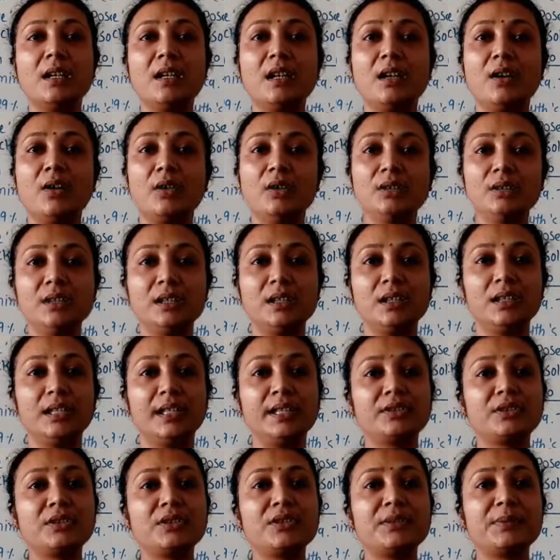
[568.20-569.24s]
on the
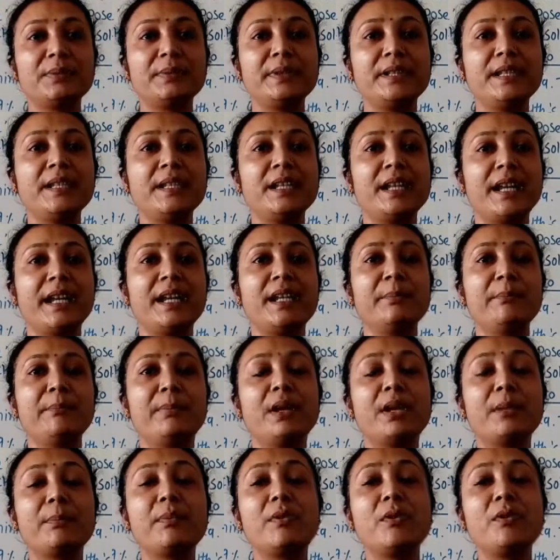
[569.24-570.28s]
lithosphere, and
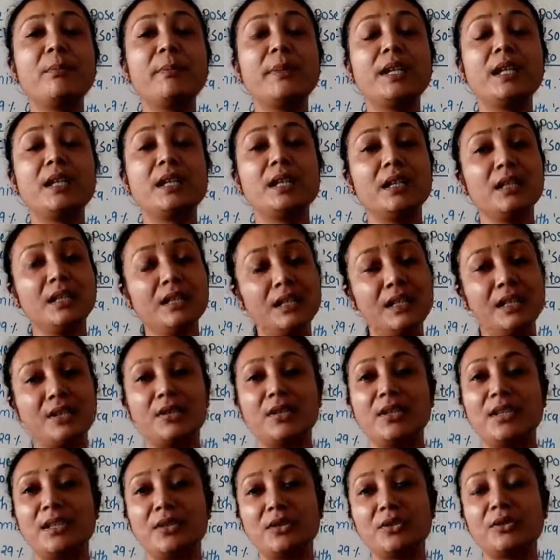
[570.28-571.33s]
perfuming
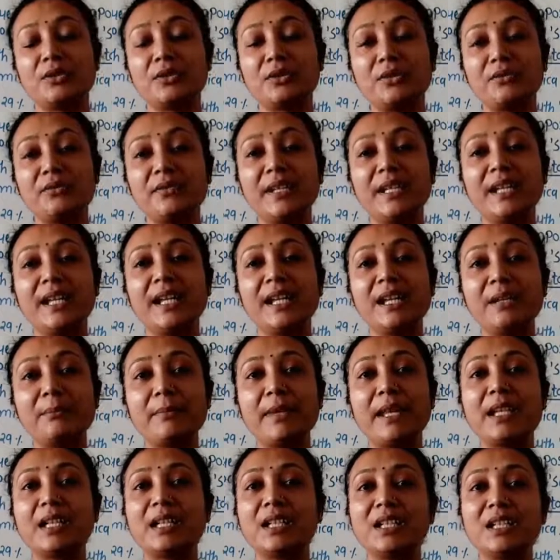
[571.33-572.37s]
industries also. We can
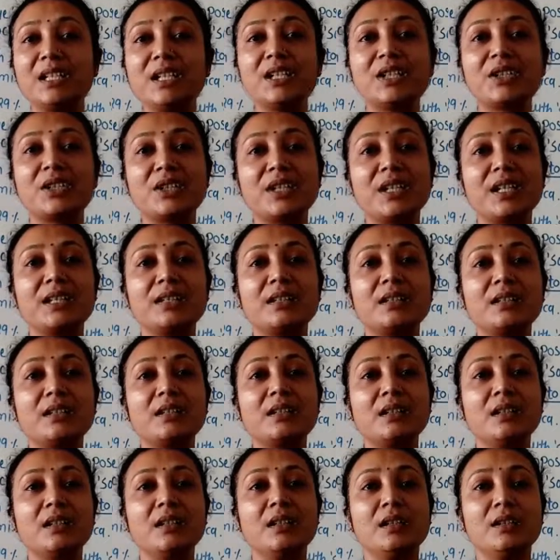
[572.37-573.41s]
make industries.
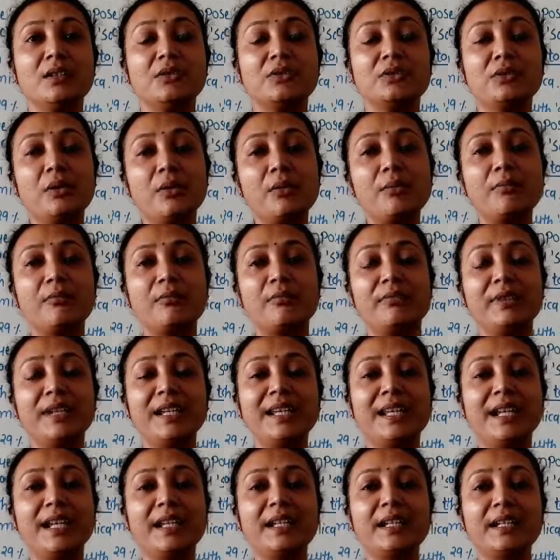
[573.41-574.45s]
So we
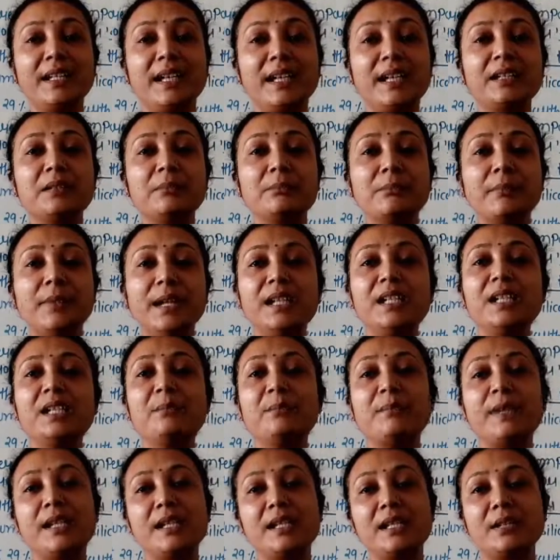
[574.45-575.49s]
can get many
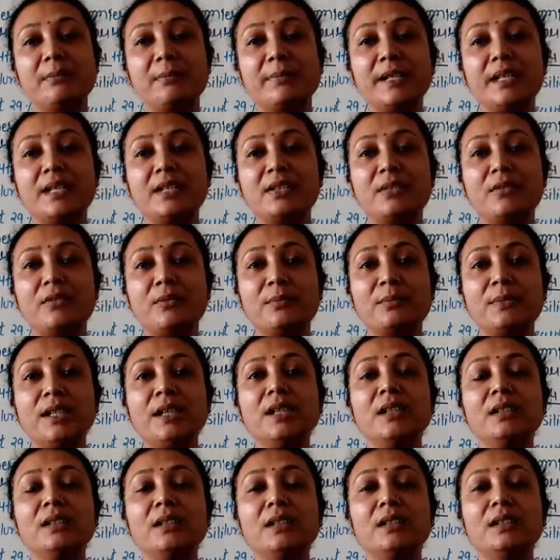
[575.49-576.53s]
benefits of the
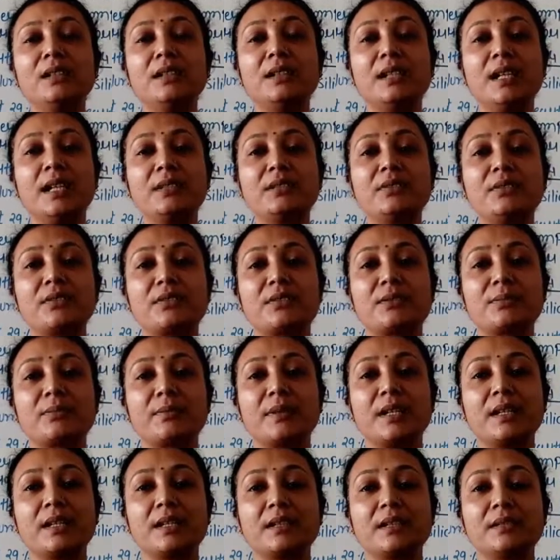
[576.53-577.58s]

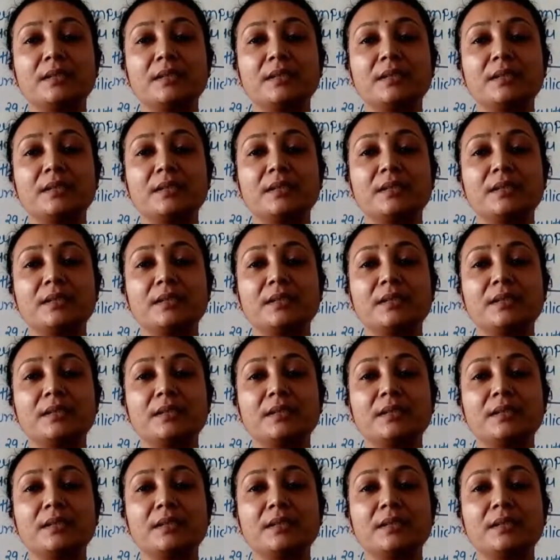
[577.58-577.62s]
lithosphere.